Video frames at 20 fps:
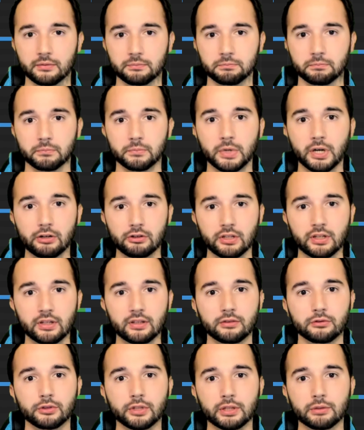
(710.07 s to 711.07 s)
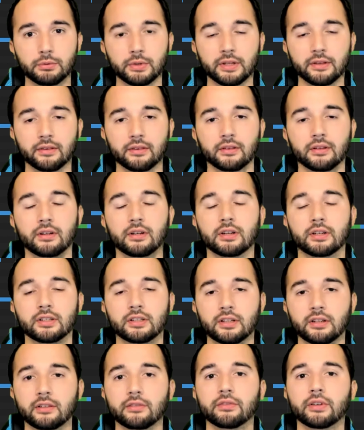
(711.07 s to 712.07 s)
parallel requests are
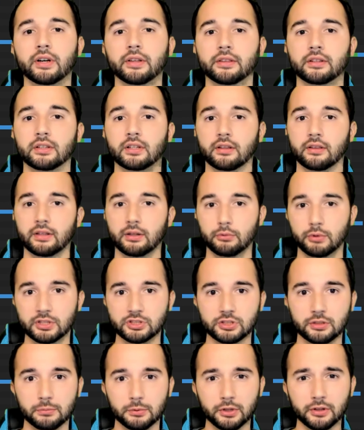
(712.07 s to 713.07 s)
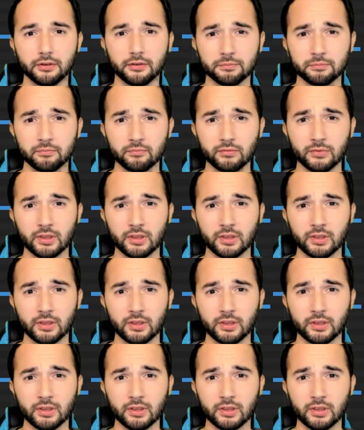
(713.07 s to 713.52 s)
clearly faster than sequential ones,